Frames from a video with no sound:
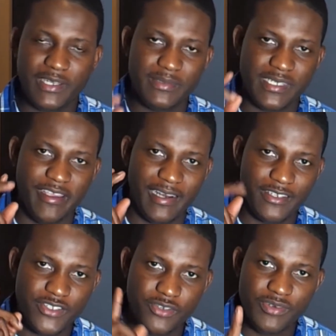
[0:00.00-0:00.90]
There are the
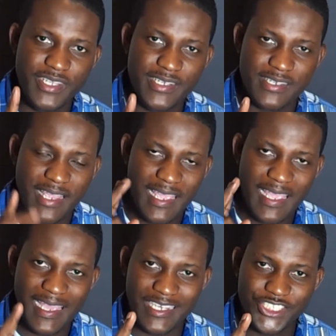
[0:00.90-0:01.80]
Sunnis
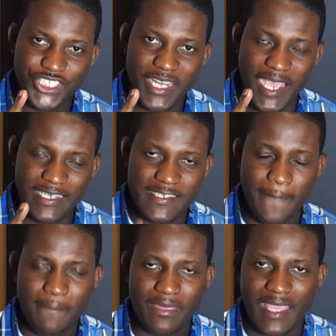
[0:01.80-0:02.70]
and the Shiites.
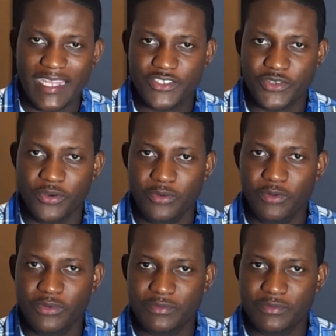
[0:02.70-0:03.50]
And so